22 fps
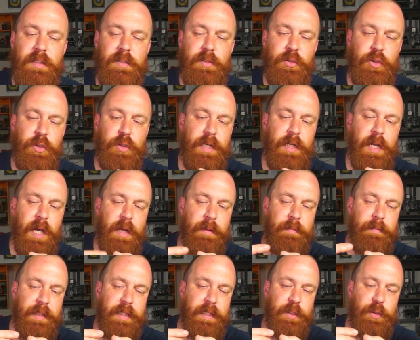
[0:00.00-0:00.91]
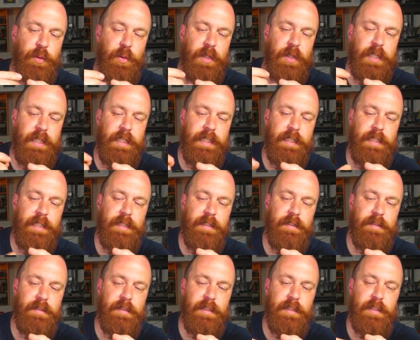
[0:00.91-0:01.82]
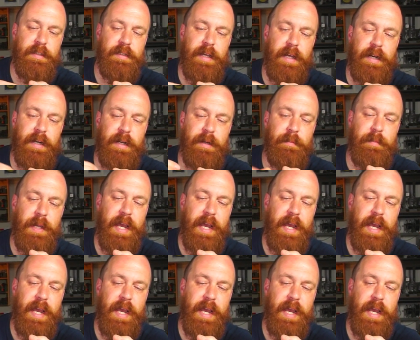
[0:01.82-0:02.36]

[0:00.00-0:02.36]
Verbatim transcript: Should not be your EDC setup.